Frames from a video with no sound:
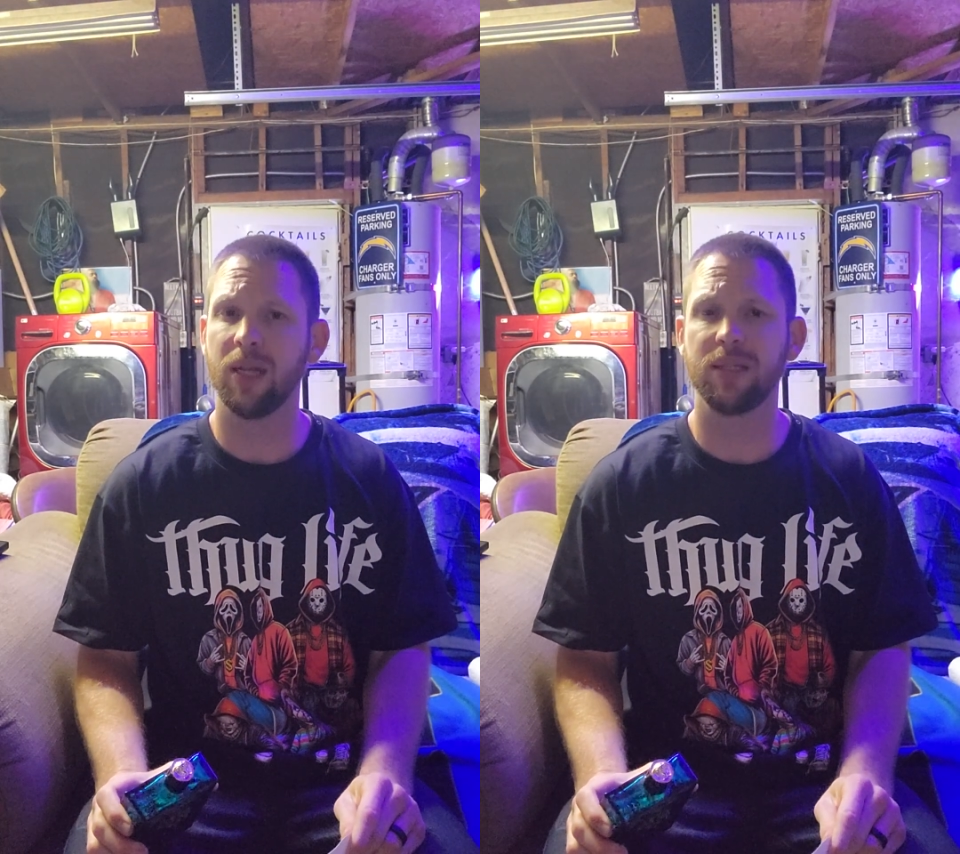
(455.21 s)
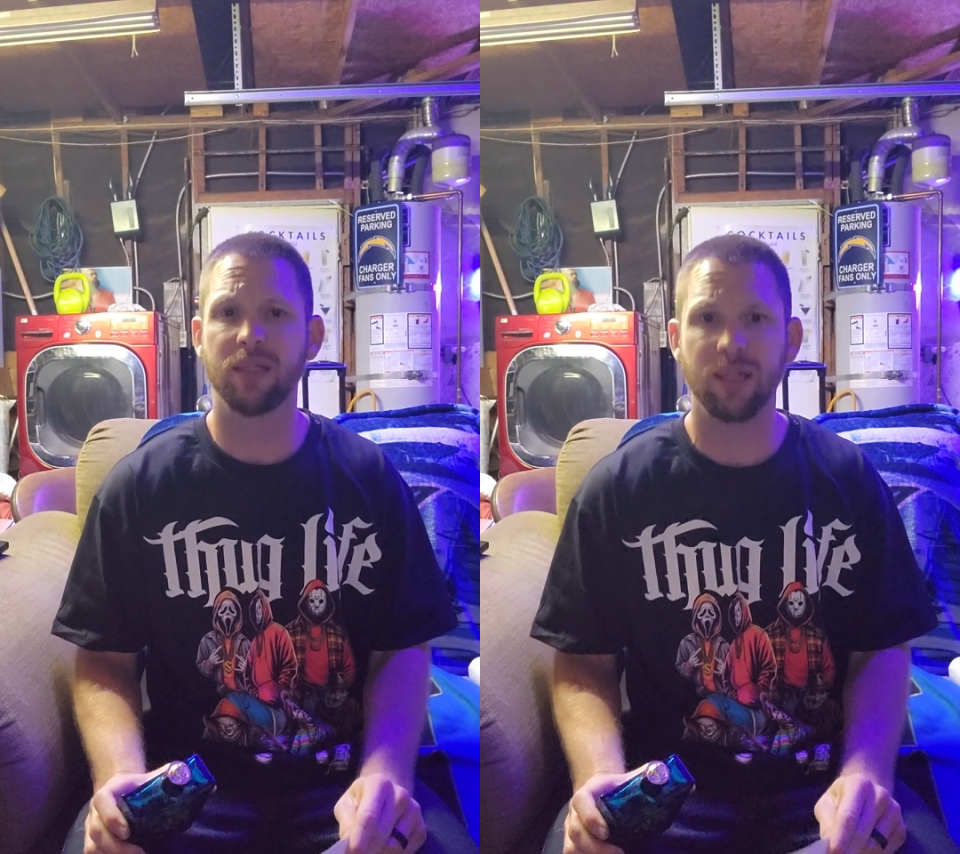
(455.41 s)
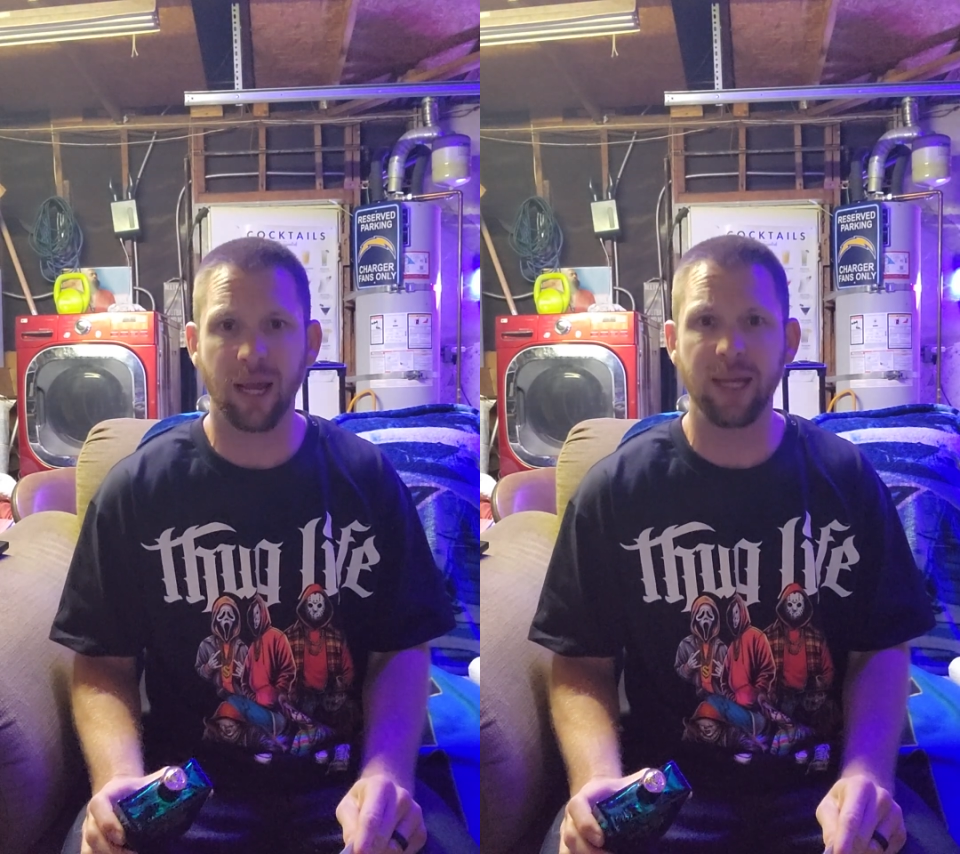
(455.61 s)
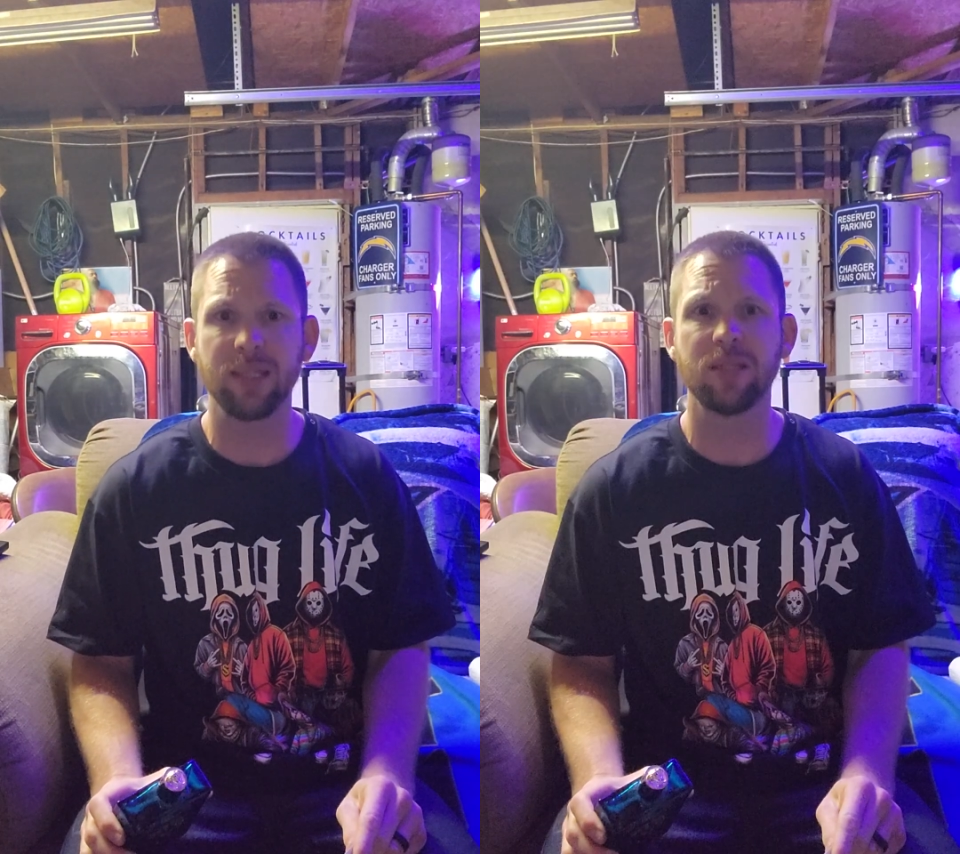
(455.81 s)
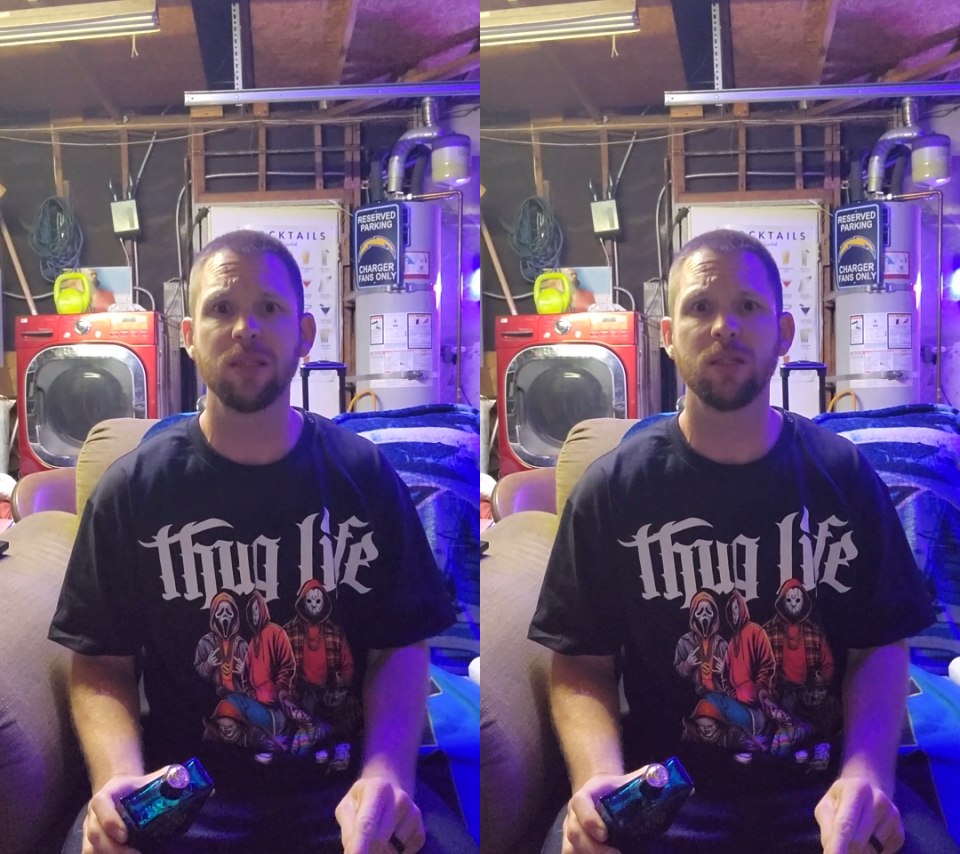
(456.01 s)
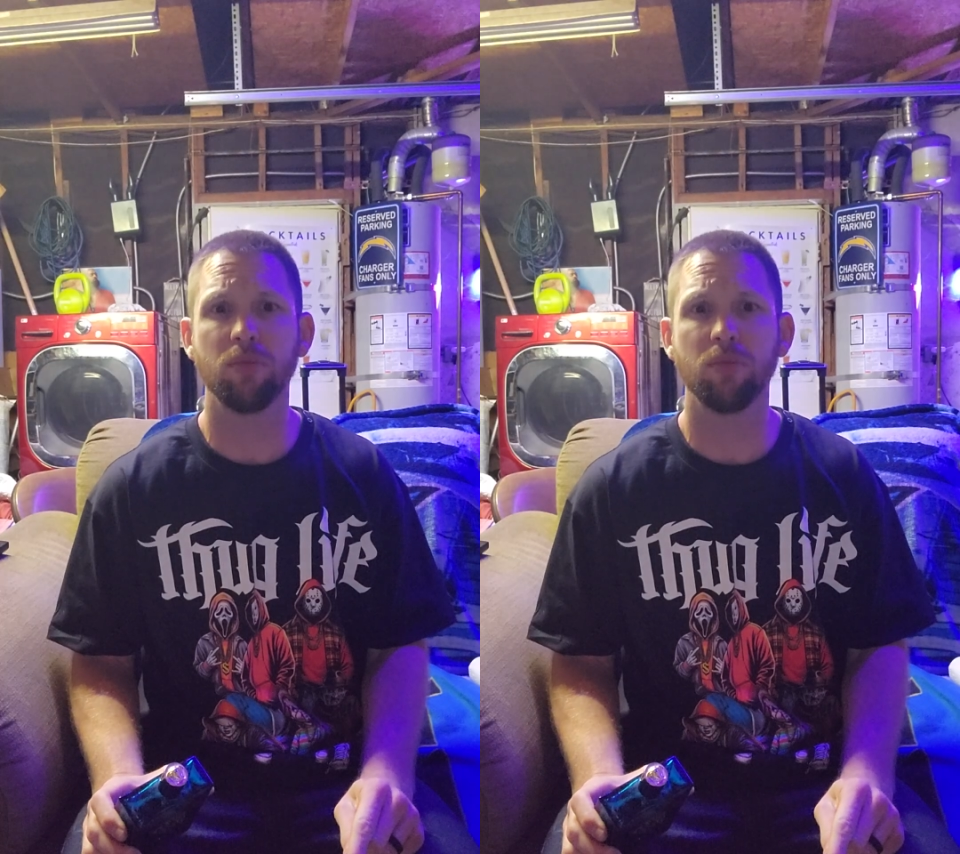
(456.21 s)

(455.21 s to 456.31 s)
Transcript: It's a nice,